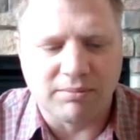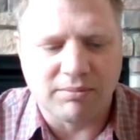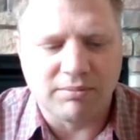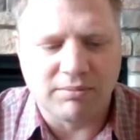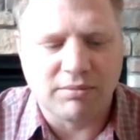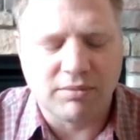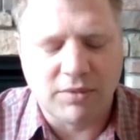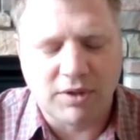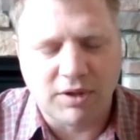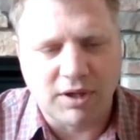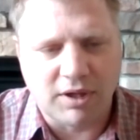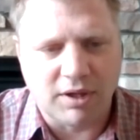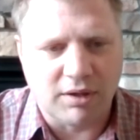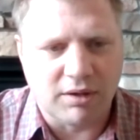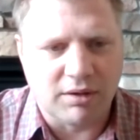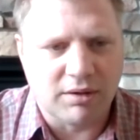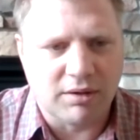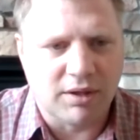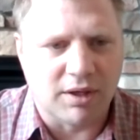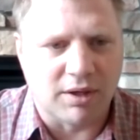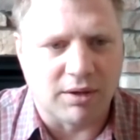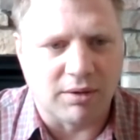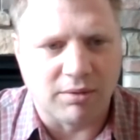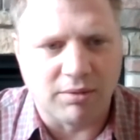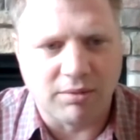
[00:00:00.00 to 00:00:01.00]
The
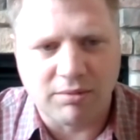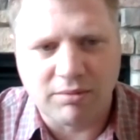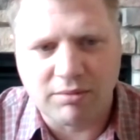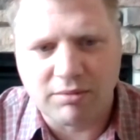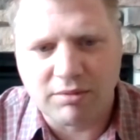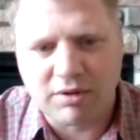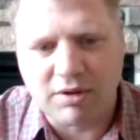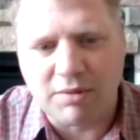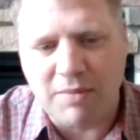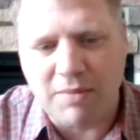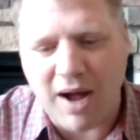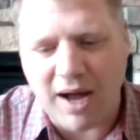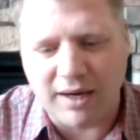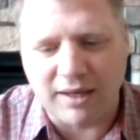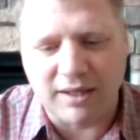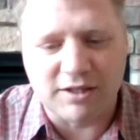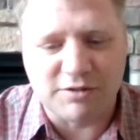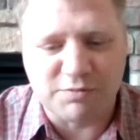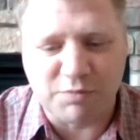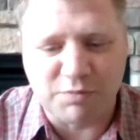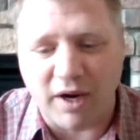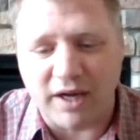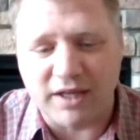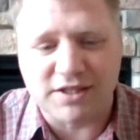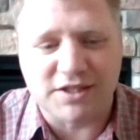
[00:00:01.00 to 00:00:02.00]
commodities
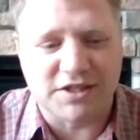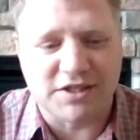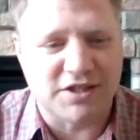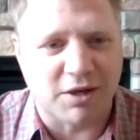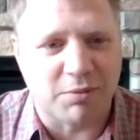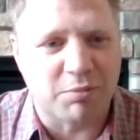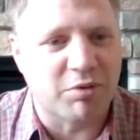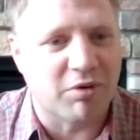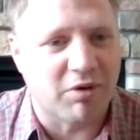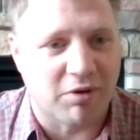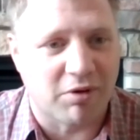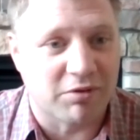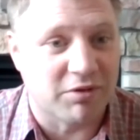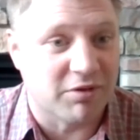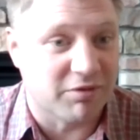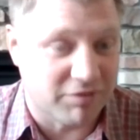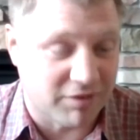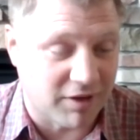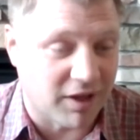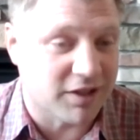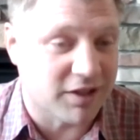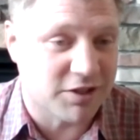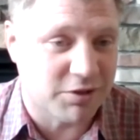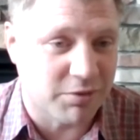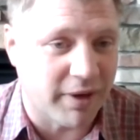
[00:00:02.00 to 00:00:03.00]
prices are prone to
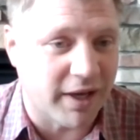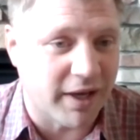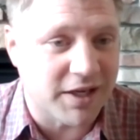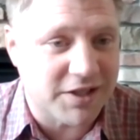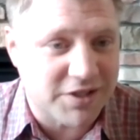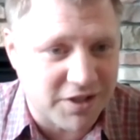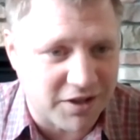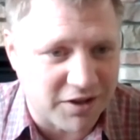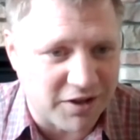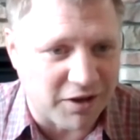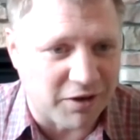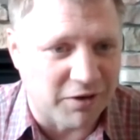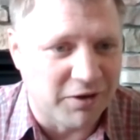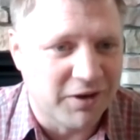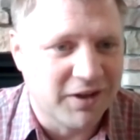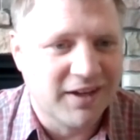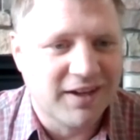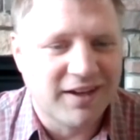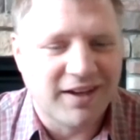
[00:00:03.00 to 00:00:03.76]
fluctuation though,